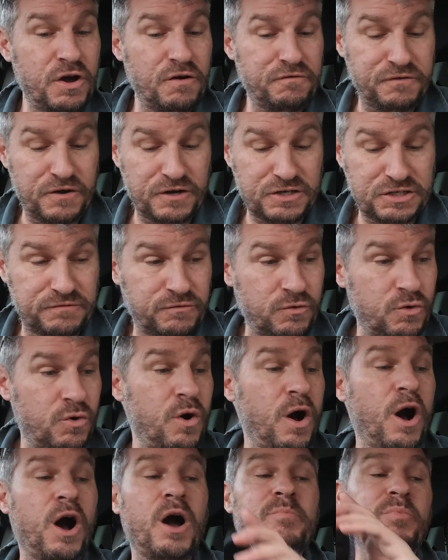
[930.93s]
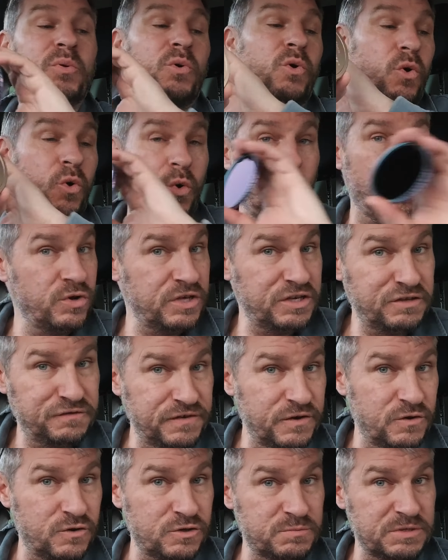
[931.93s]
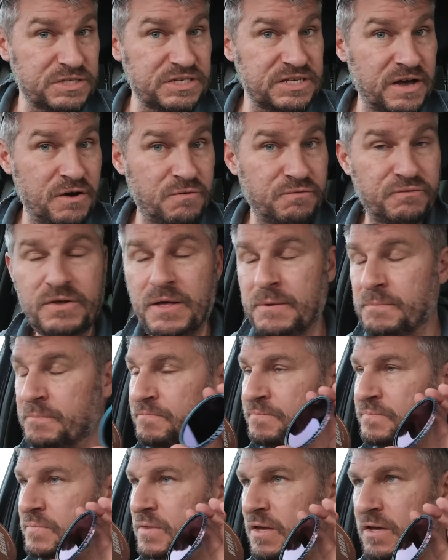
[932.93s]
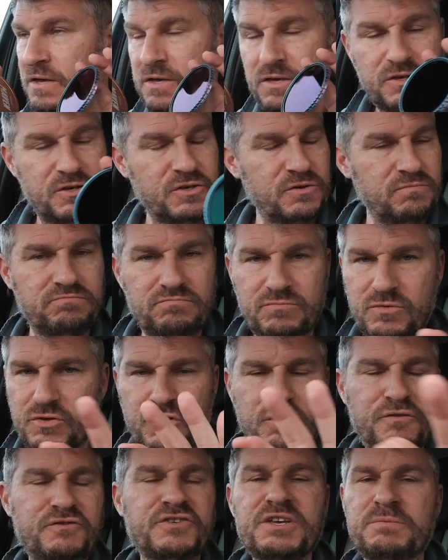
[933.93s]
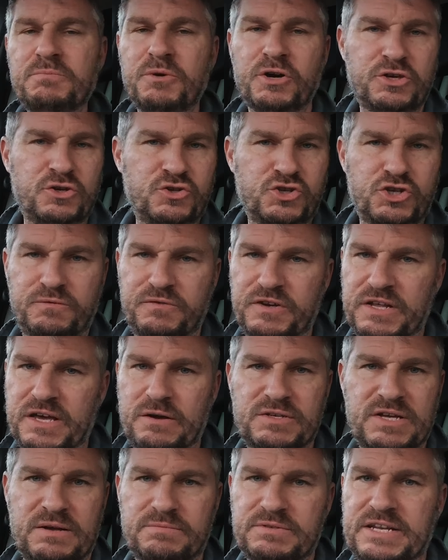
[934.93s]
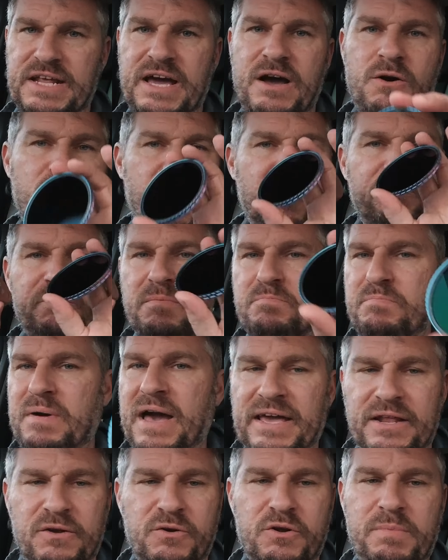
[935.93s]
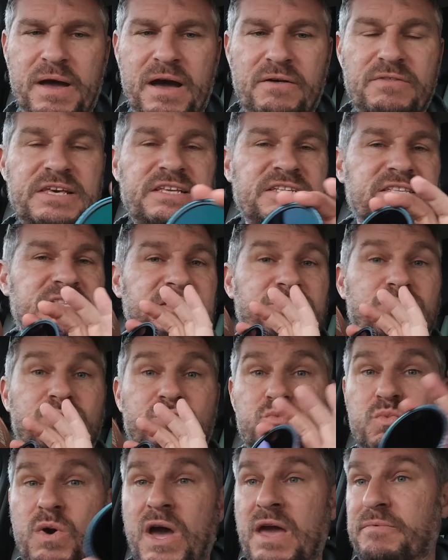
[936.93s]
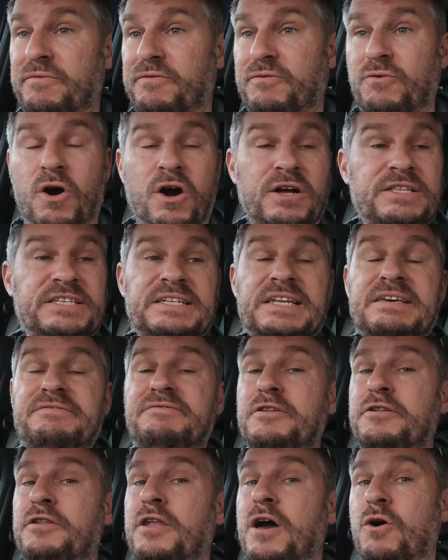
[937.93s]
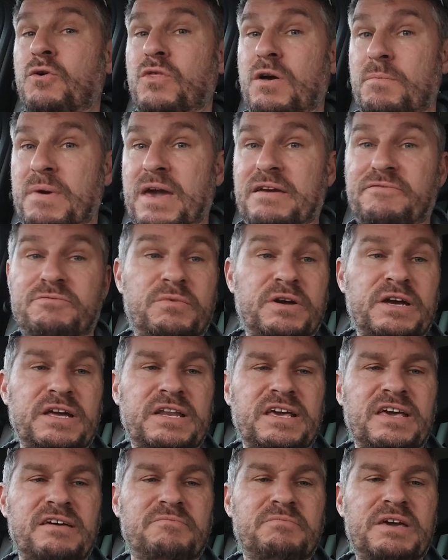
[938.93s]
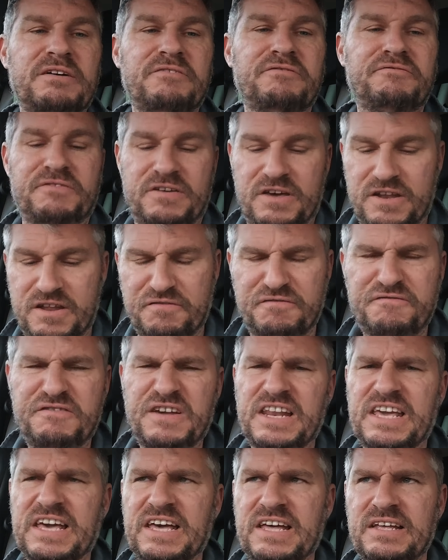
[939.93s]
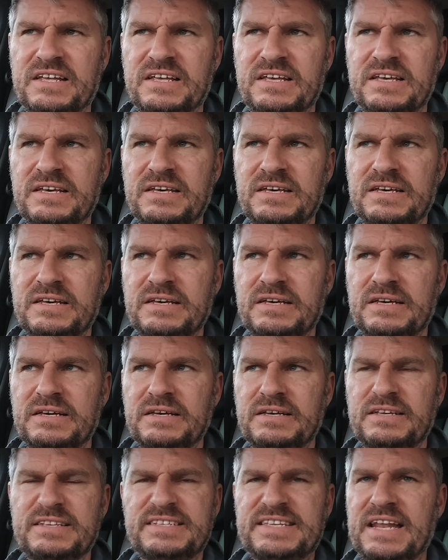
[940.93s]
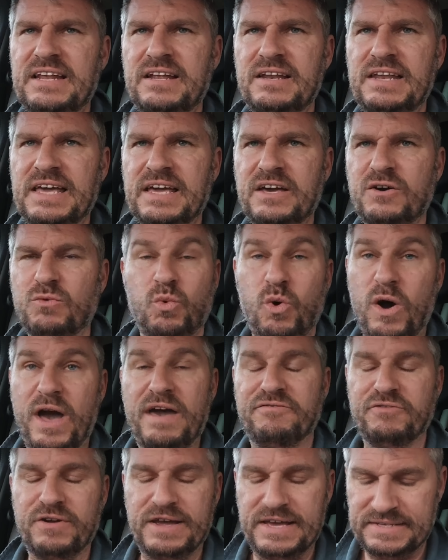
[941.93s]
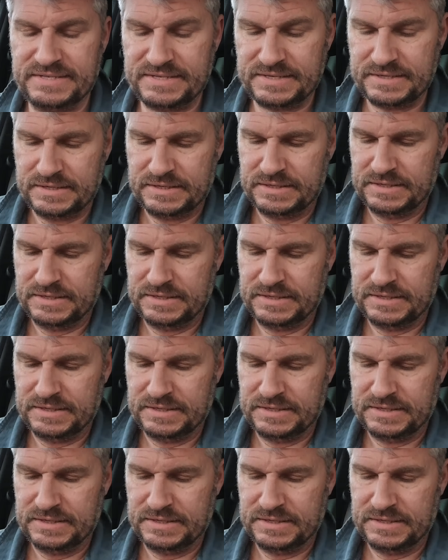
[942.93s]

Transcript: know, first of all, I bought all these filters myself. You've seen my YouTube videos up to now. I've been banging on about these, and this was way before. I didn't even know that Maven were going to give me an affiliate seller link, whatever it is.